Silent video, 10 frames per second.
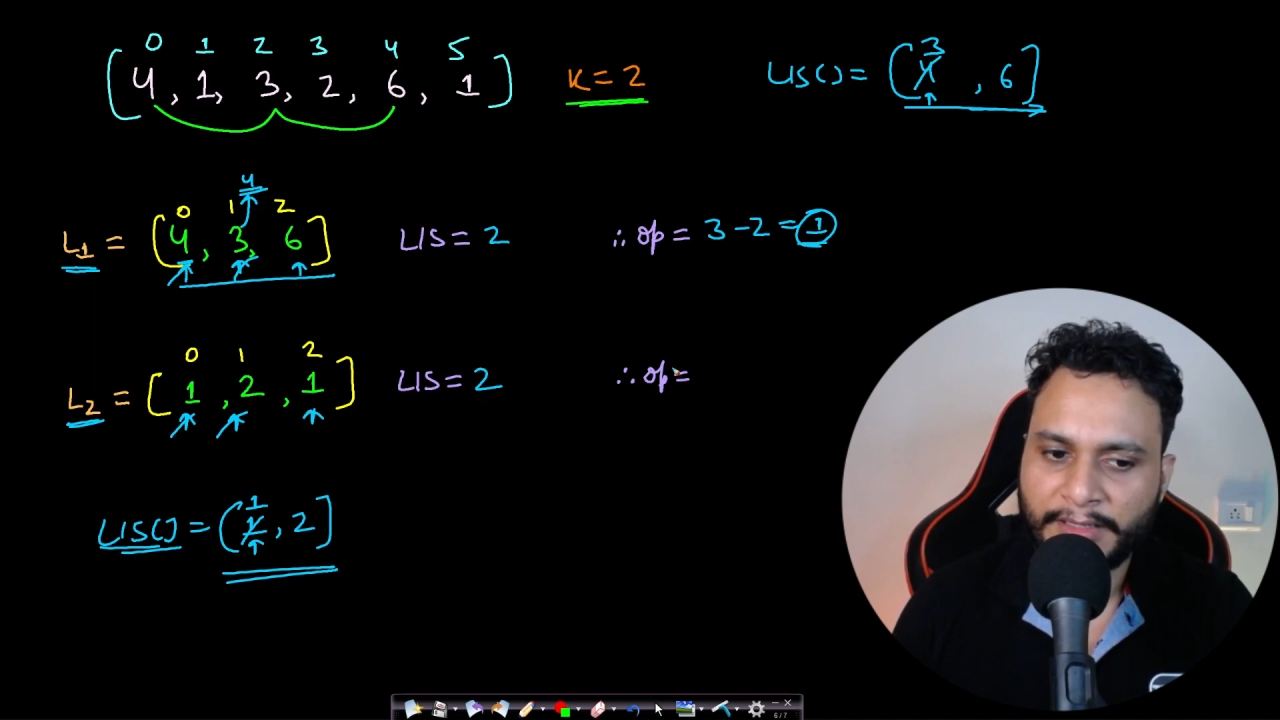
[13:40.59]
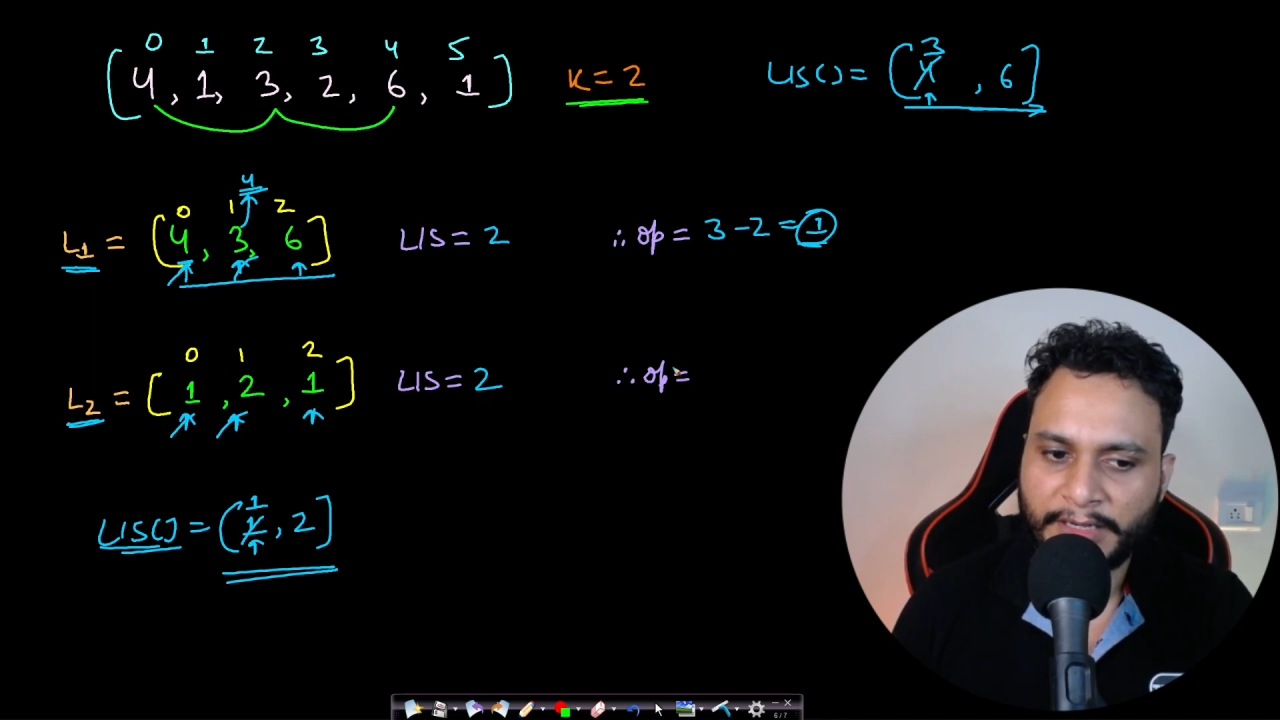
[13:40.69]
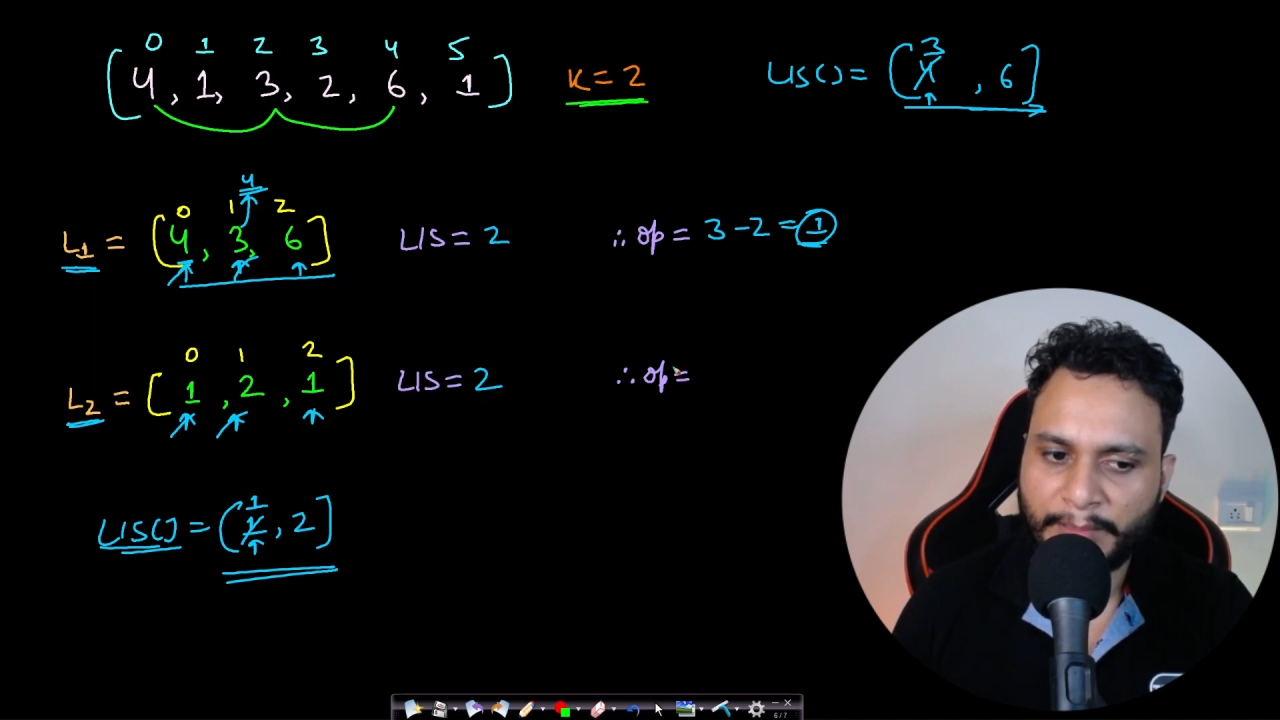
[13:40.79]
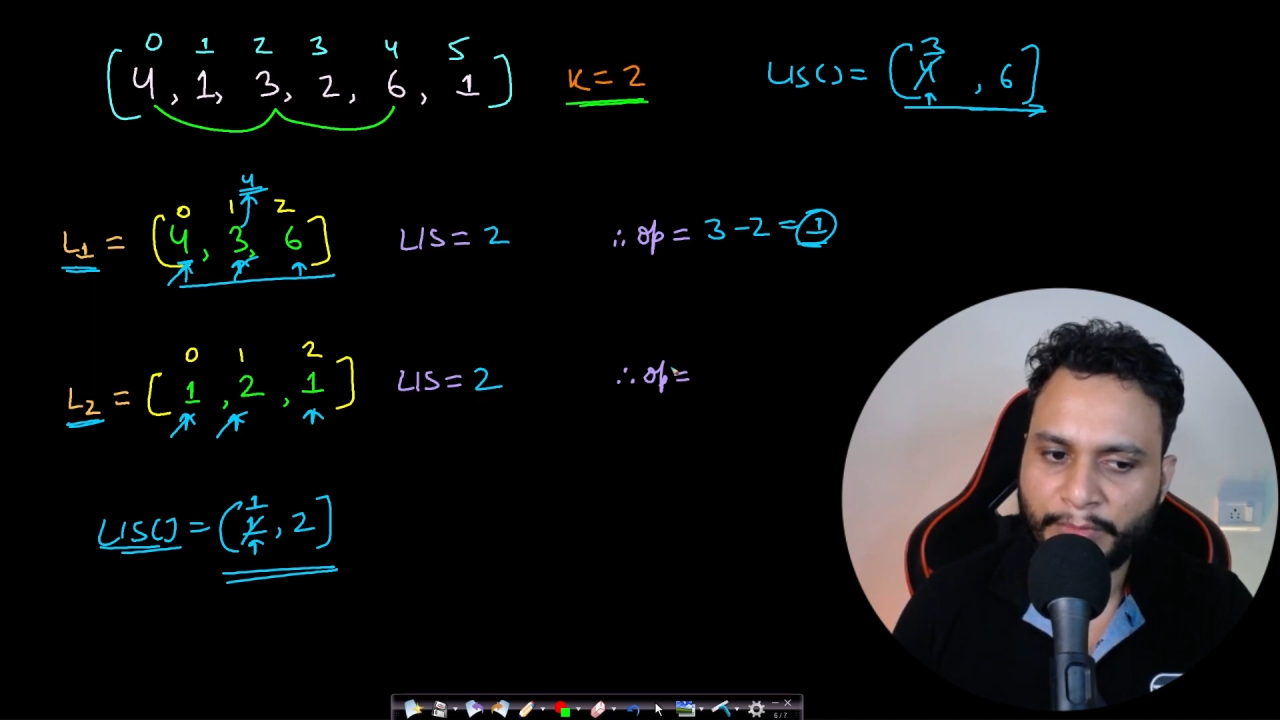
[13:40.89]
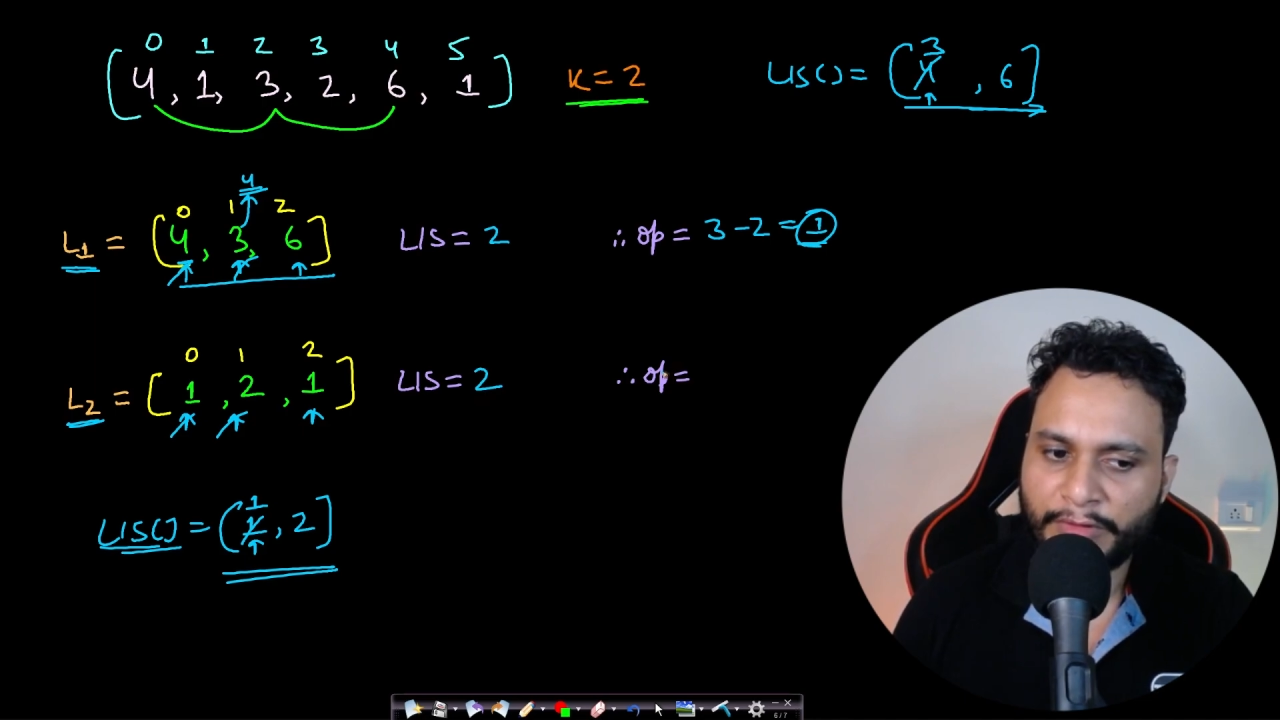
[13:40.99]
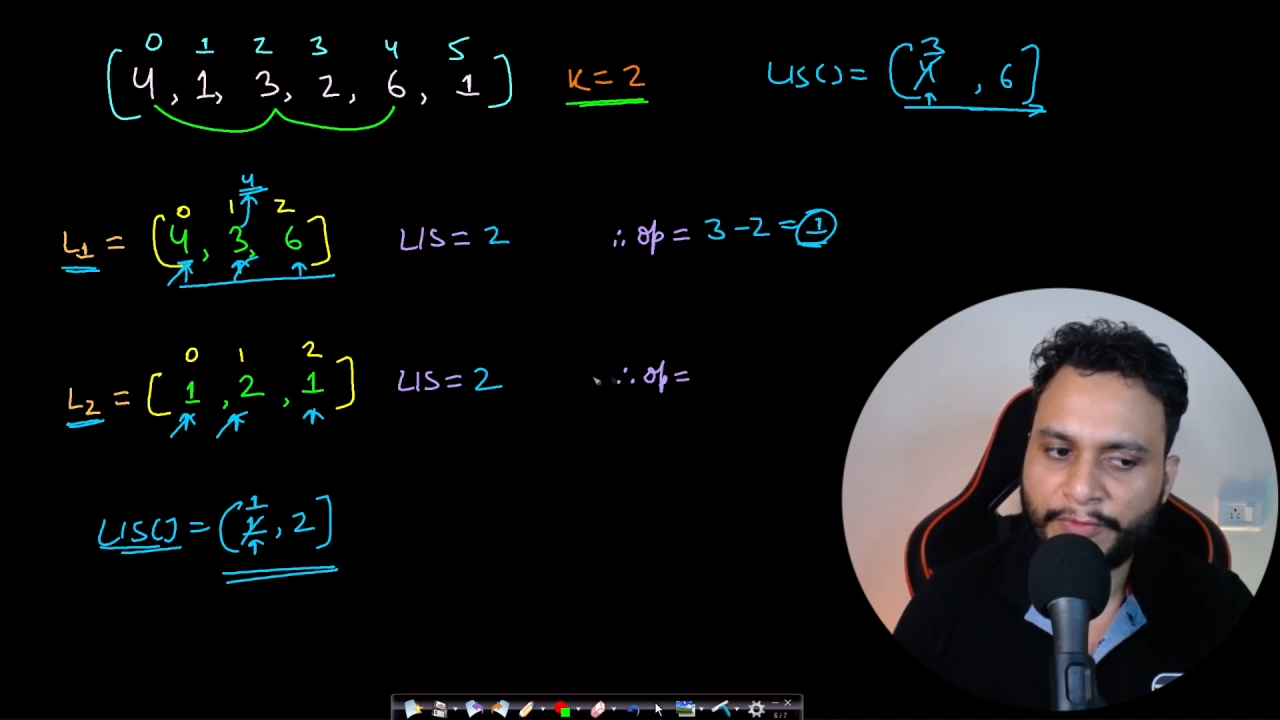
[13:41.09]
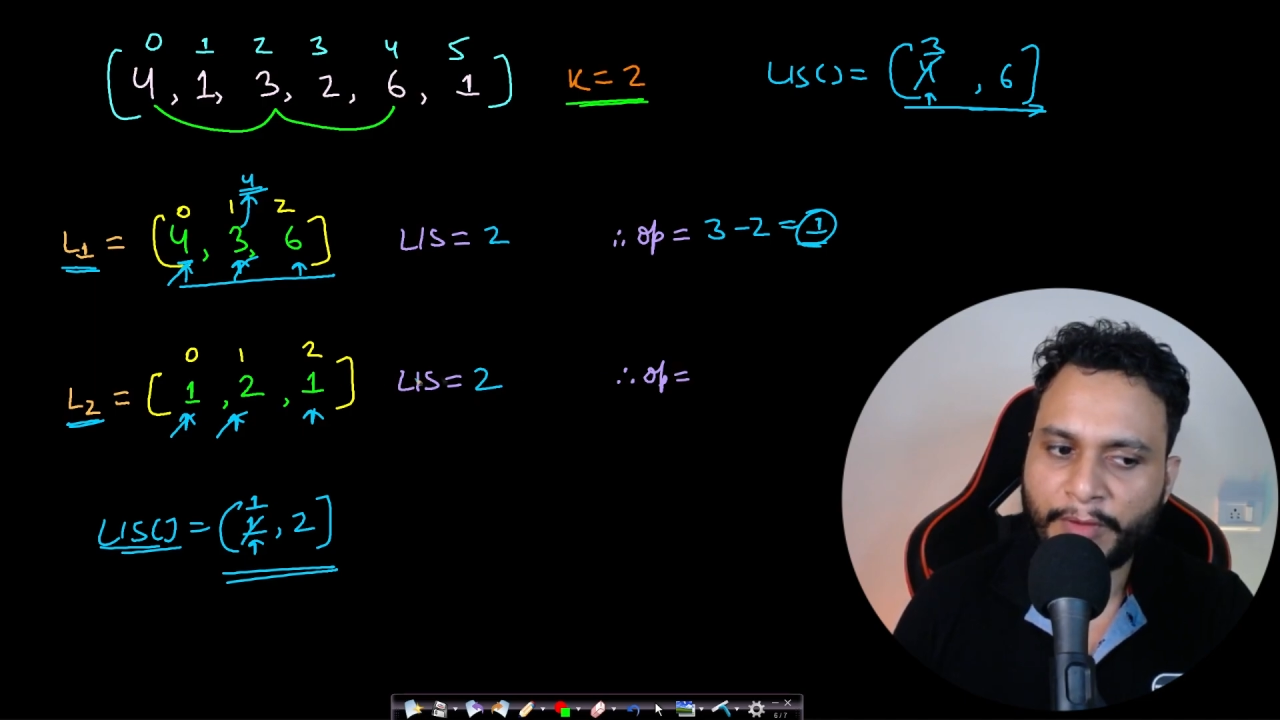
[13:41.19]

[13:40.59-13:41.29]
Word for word: number of